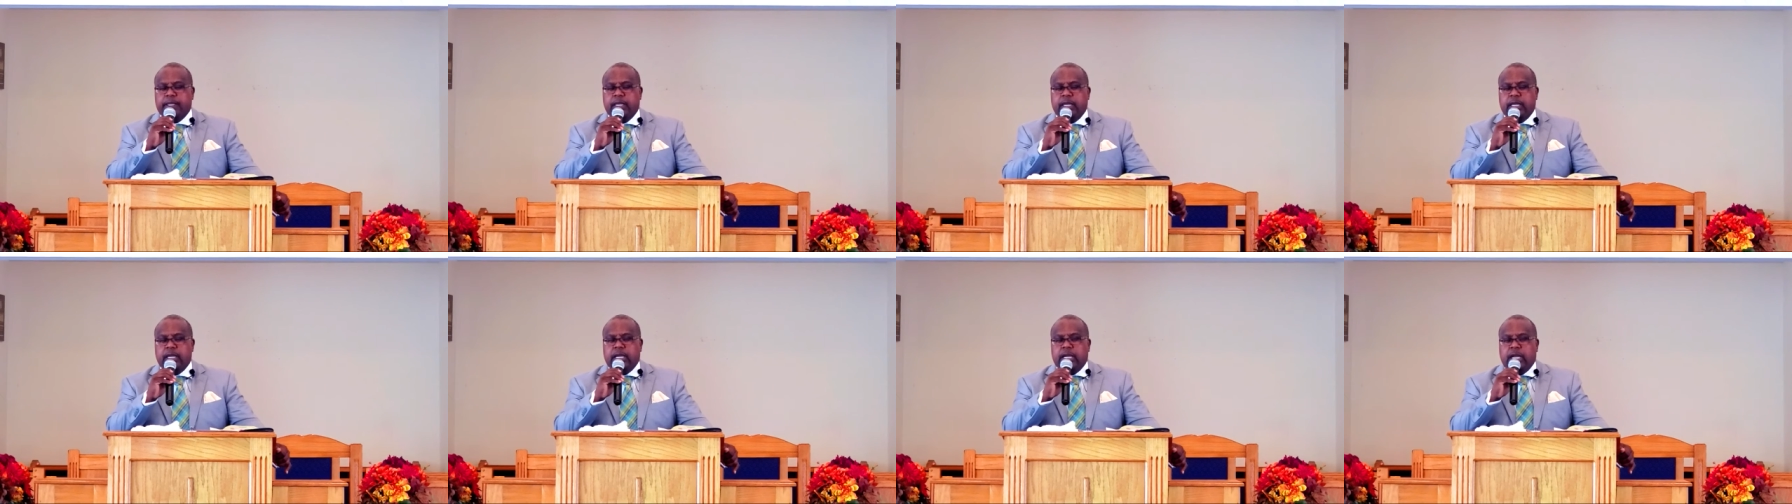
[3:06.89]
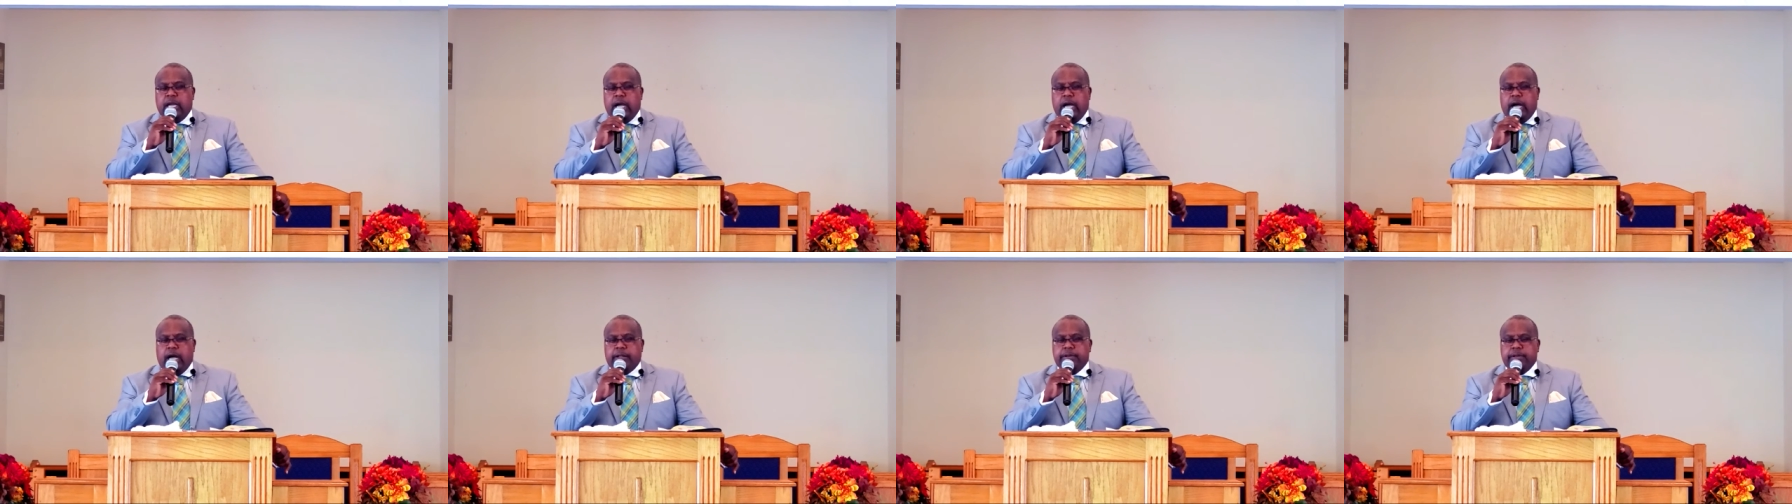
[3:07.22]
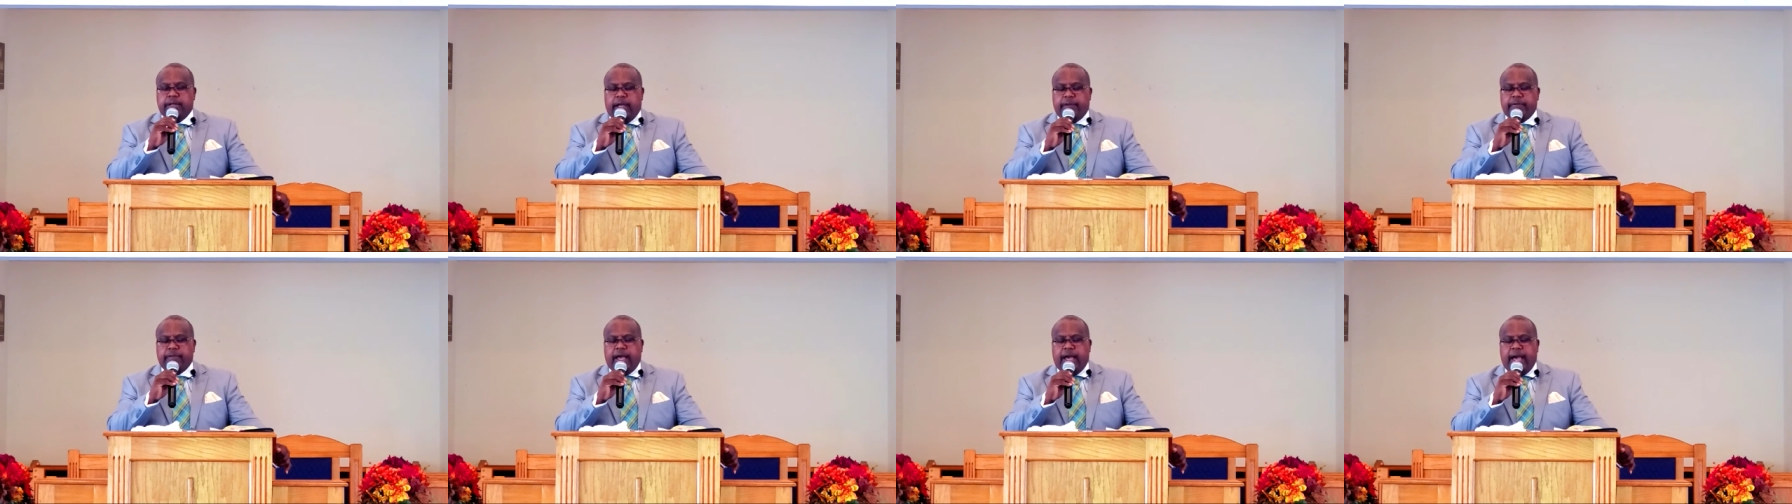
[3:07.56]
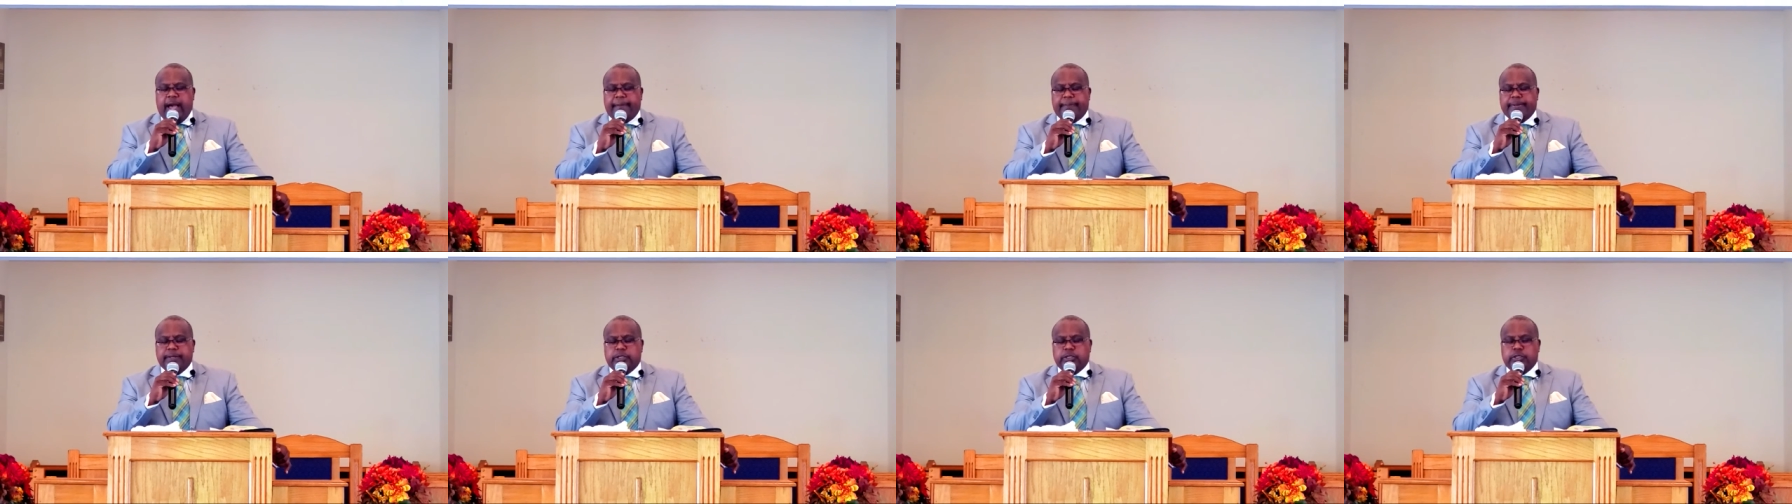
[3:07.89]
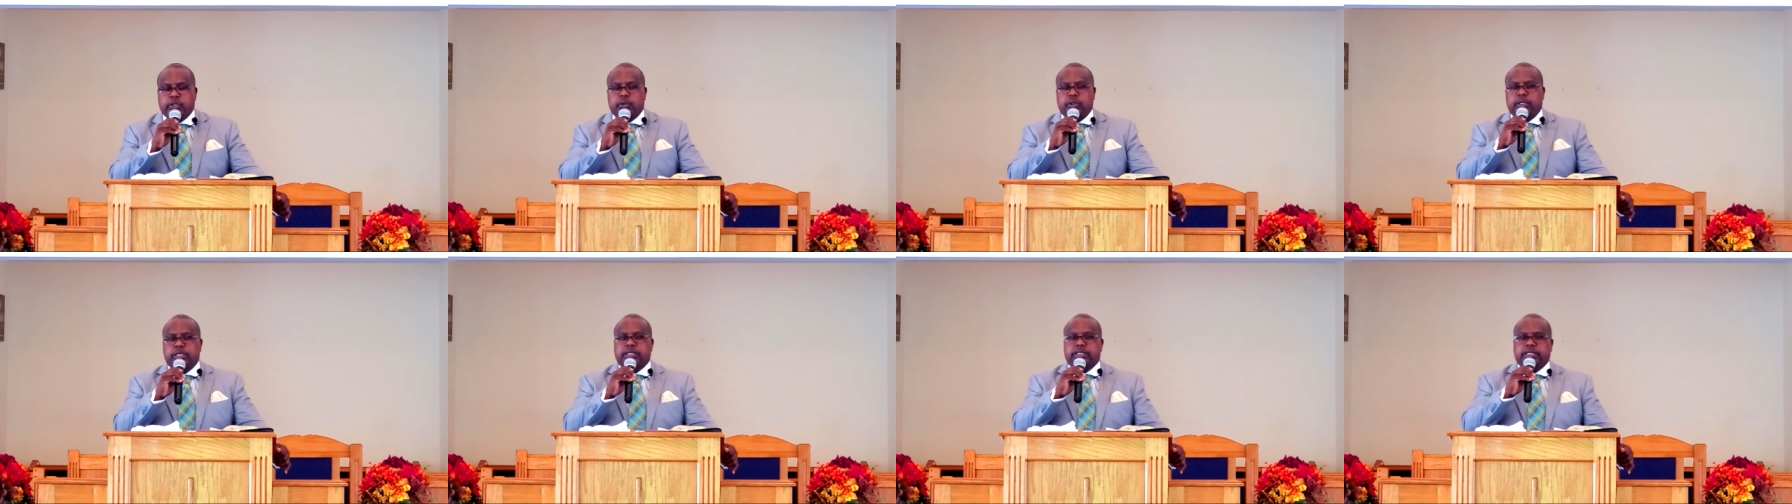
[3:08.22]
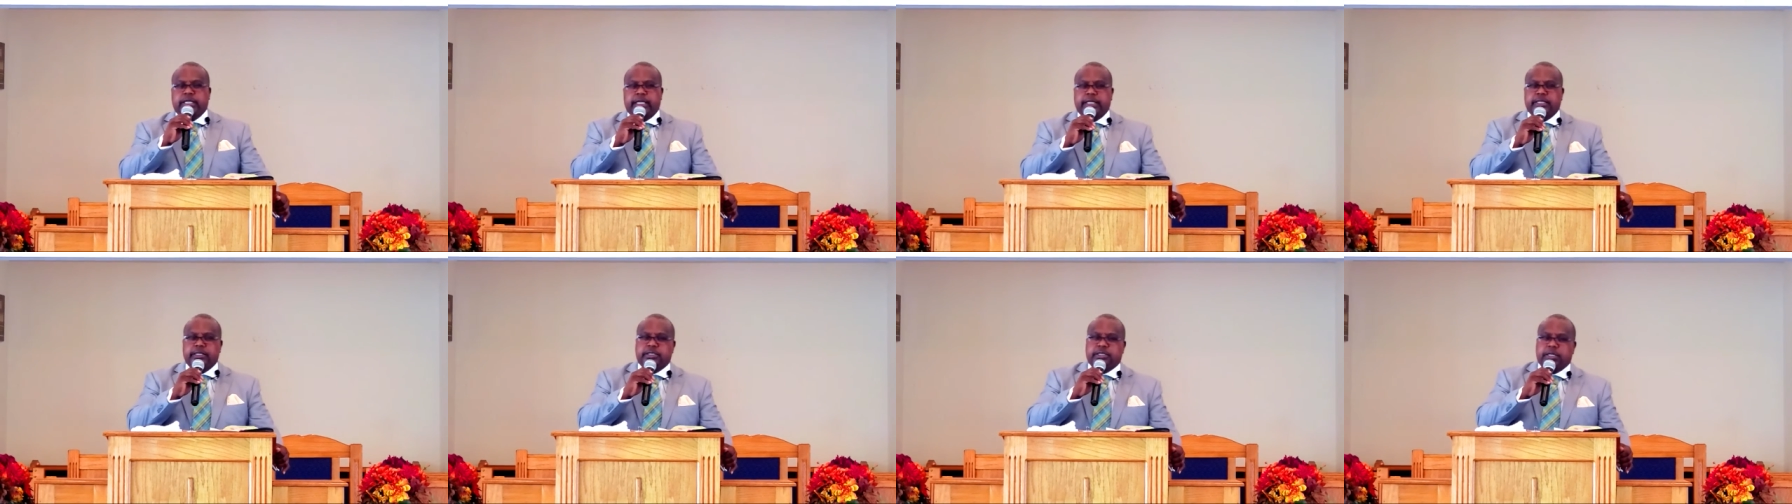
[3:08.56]
Another
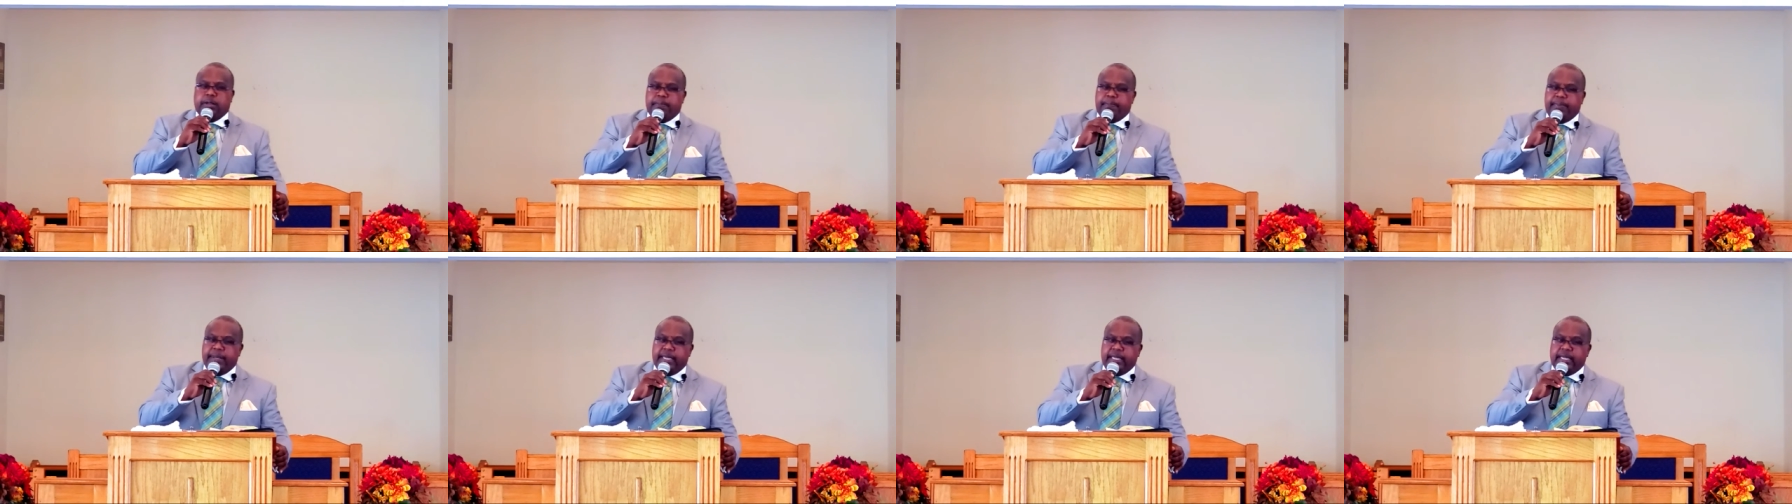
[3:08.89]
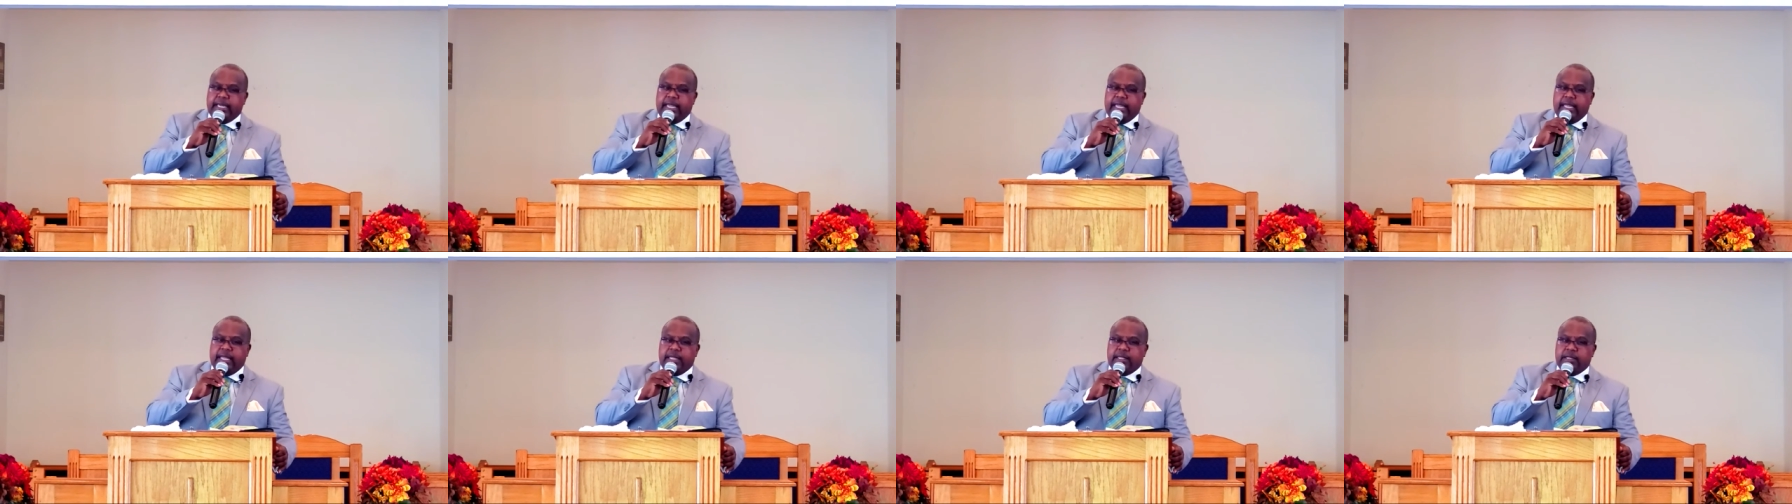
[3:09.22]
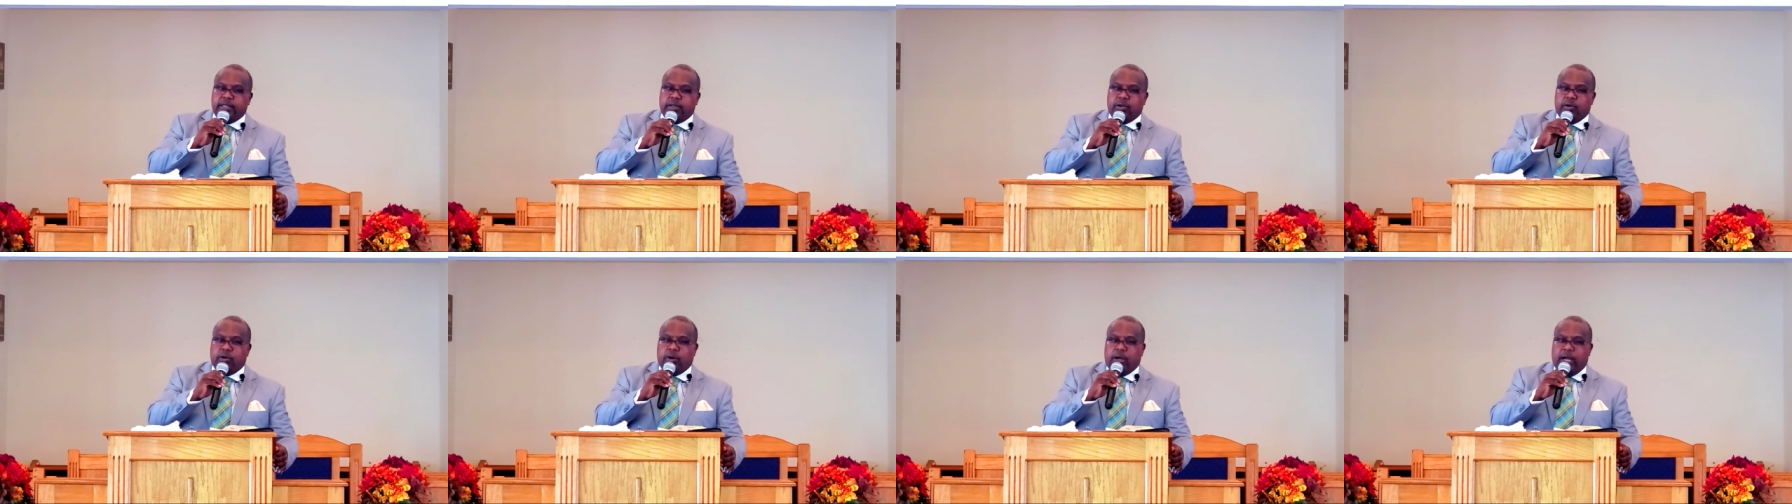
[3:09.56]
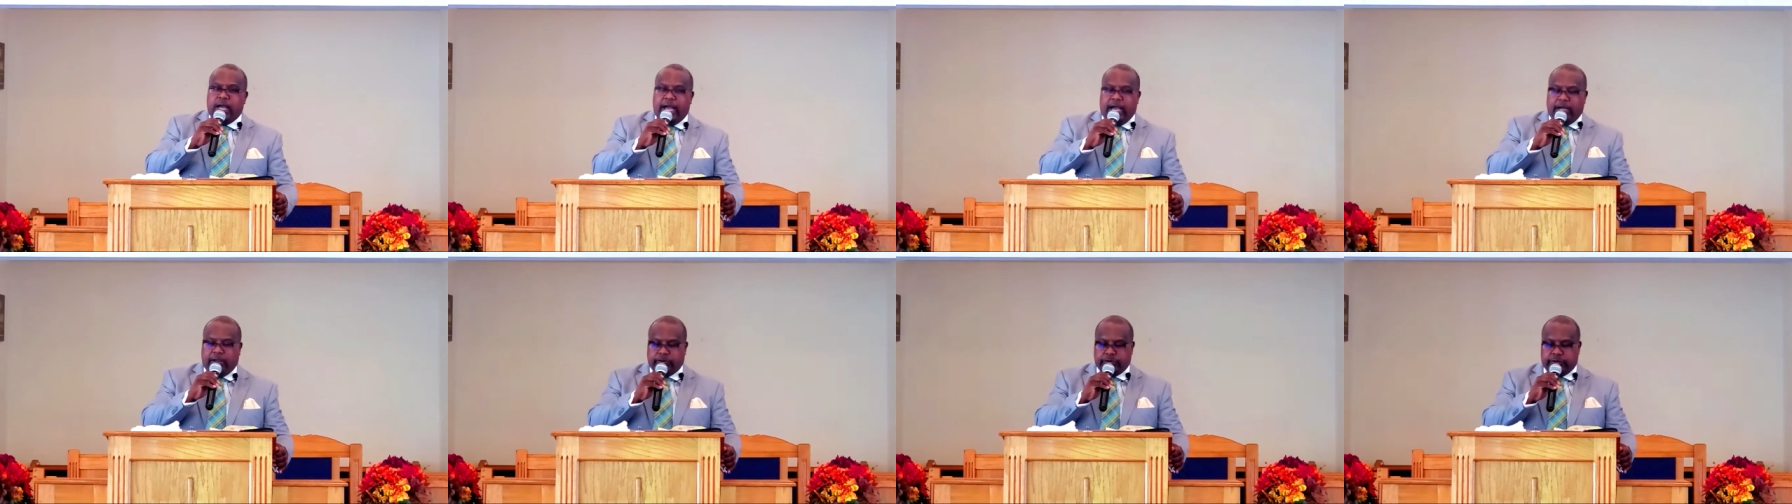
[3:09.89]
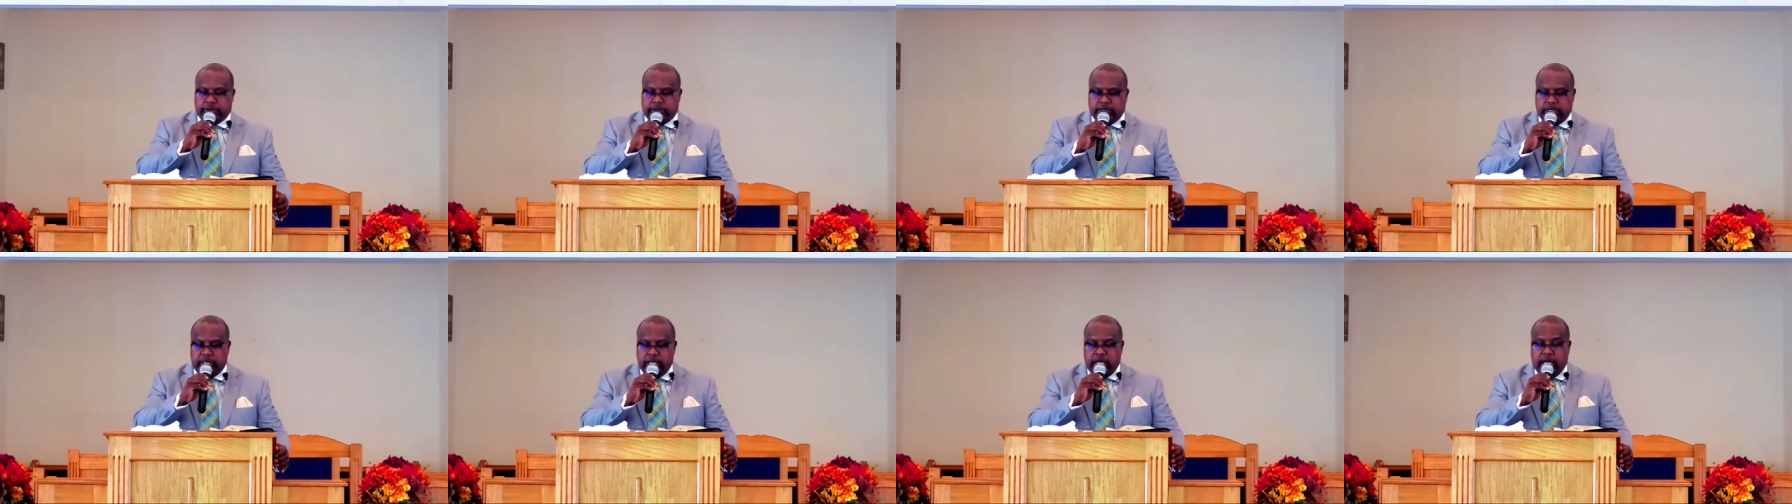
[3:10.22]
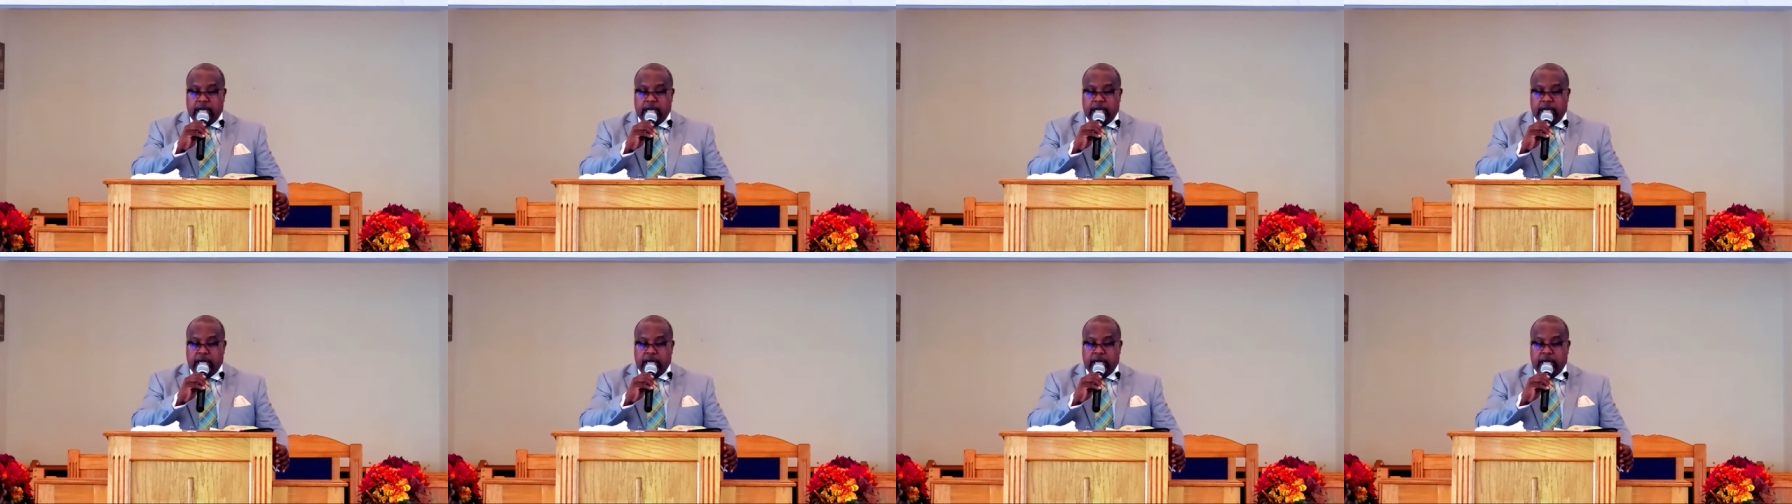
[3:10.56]
opportunity to be in your house.